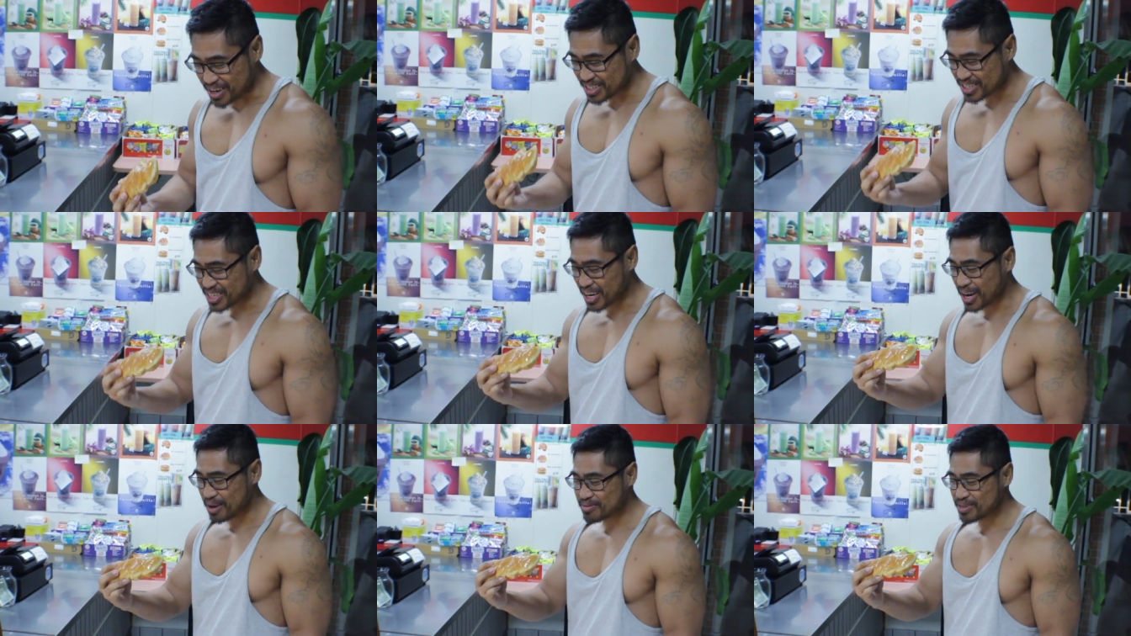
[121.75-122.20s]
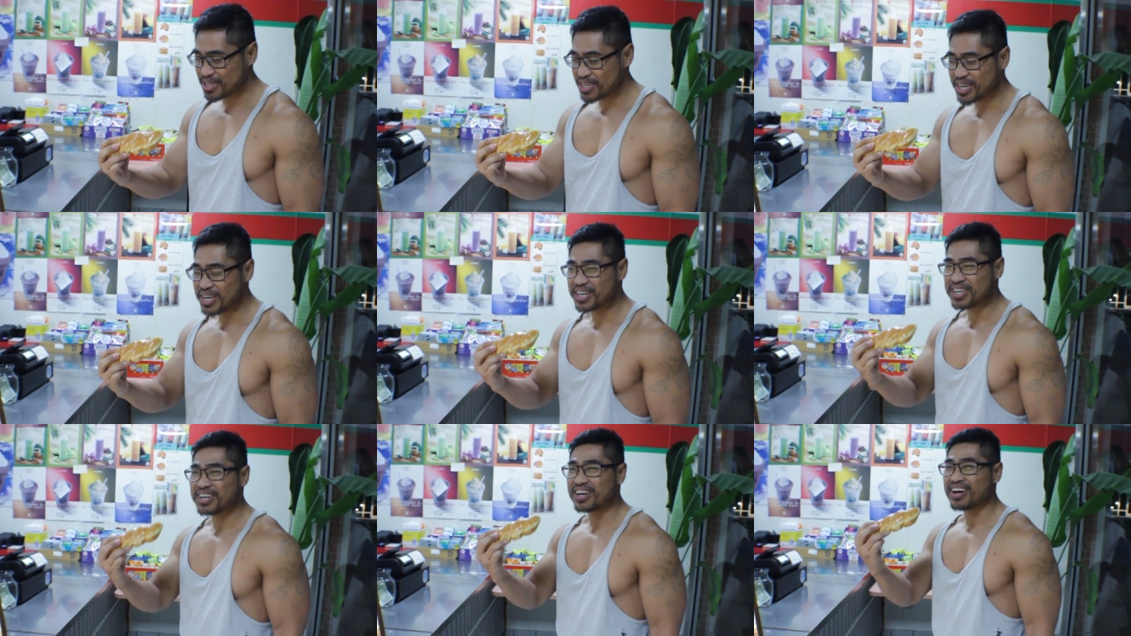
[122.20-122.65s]
all the time. You
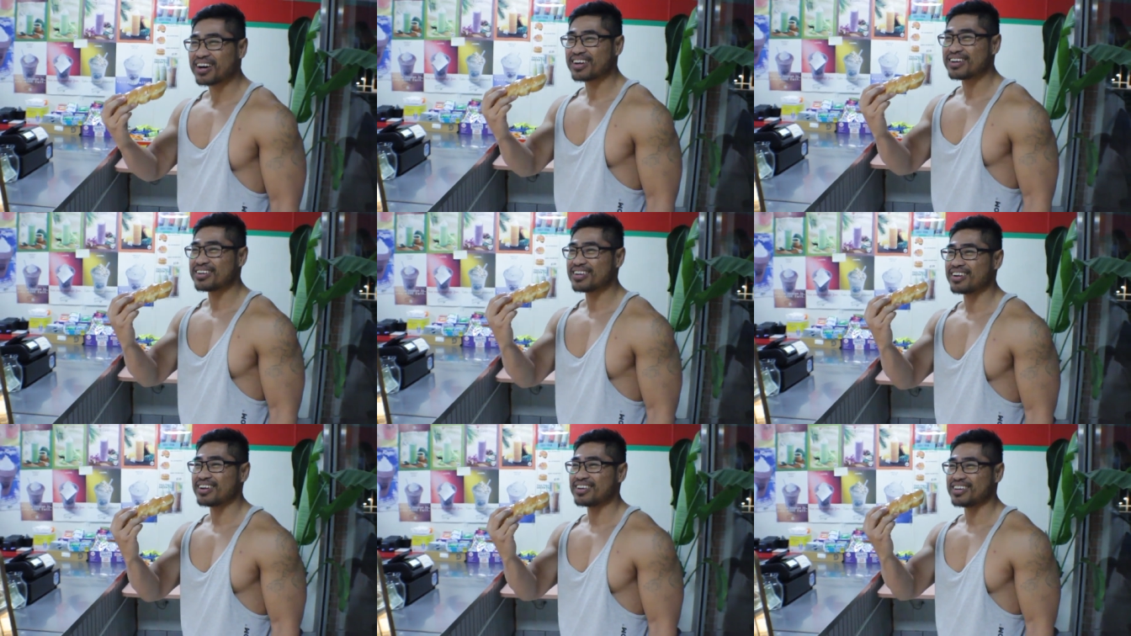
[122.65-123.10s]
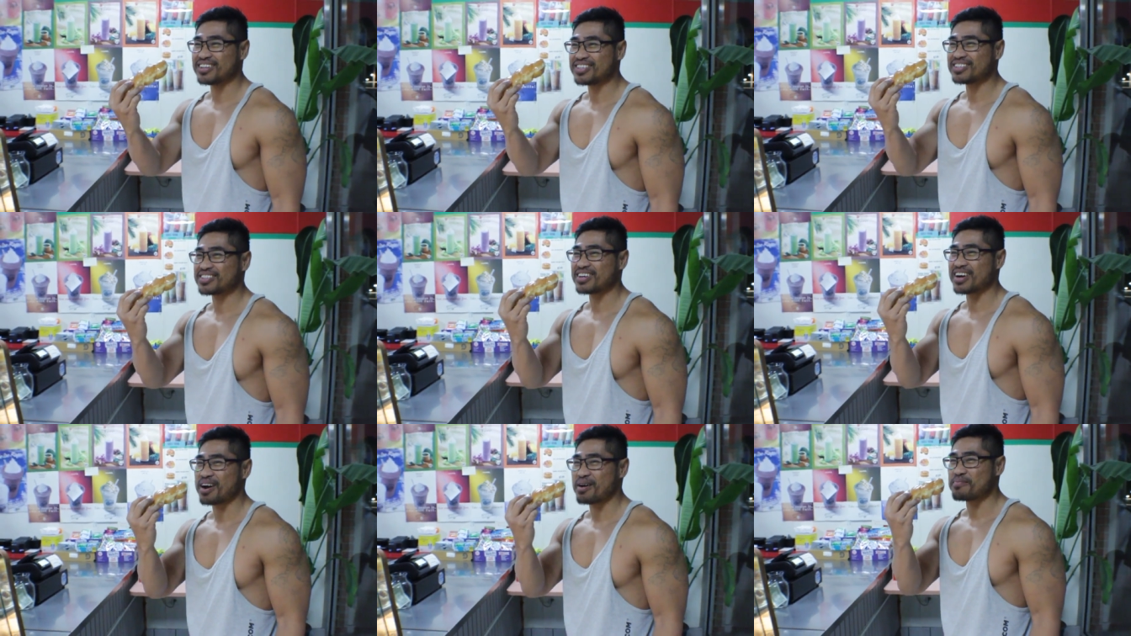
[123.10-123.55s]
hear it all on other
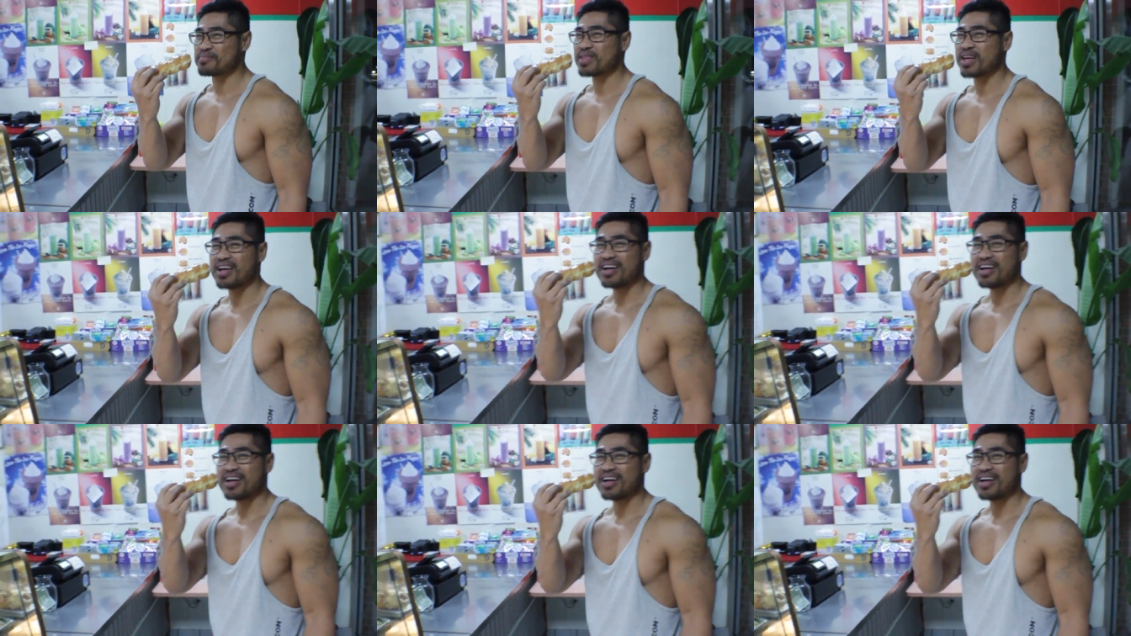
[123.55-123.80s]
Instagrams.